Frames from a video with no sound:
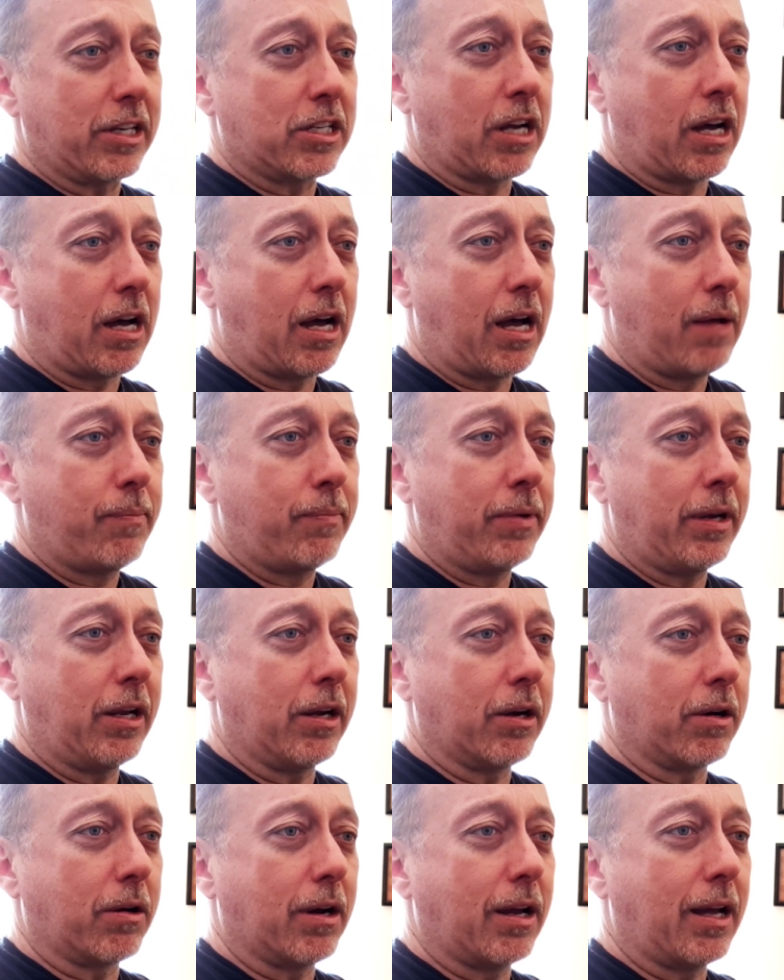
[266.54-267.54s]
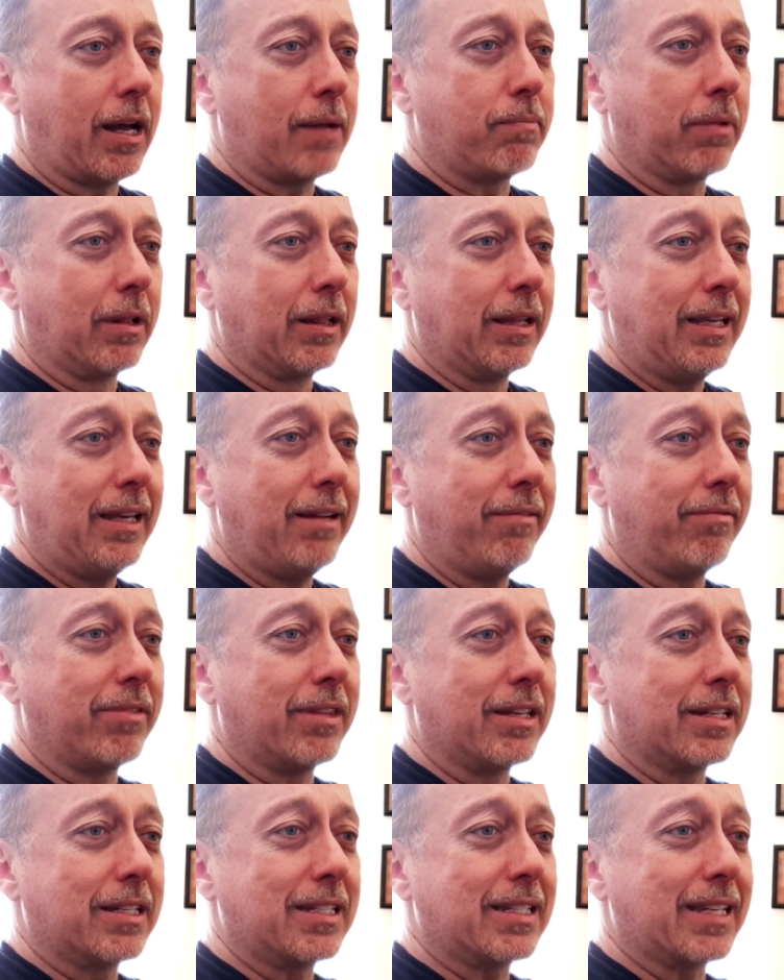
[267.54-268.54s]
top here, I believe
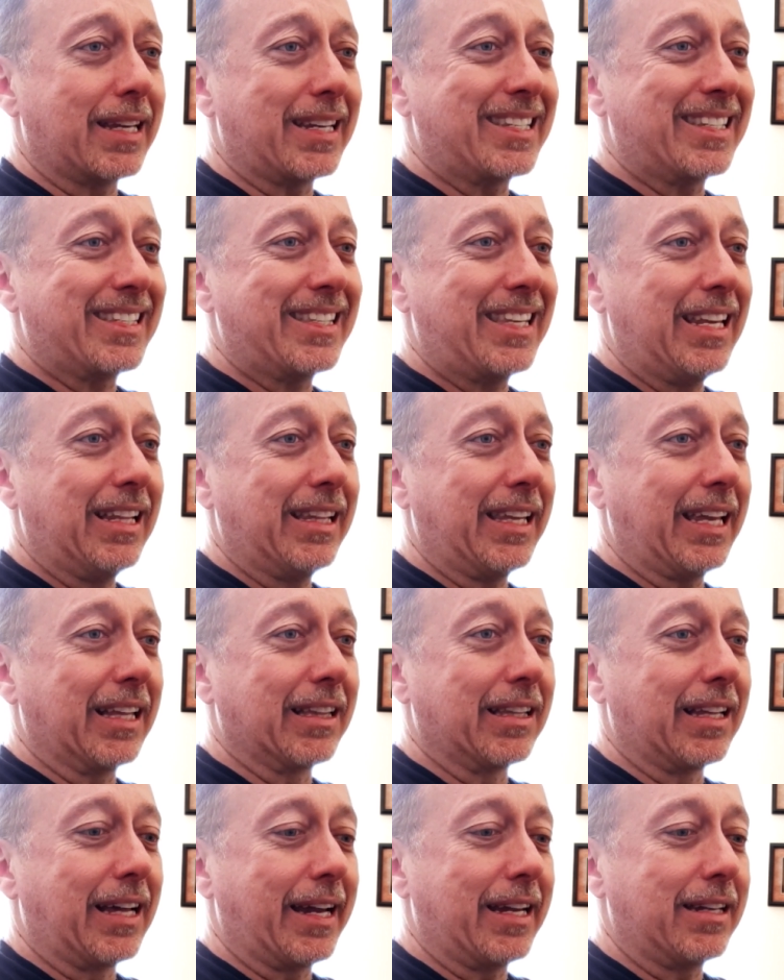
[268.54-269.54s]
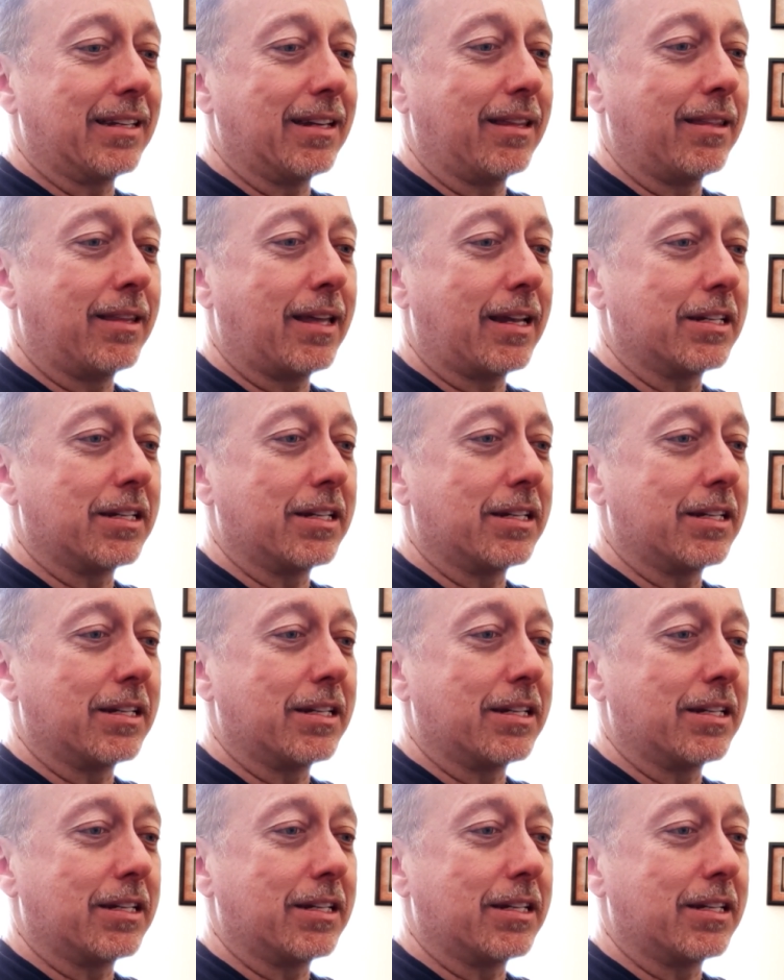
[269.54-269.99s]
this is a ceiling light that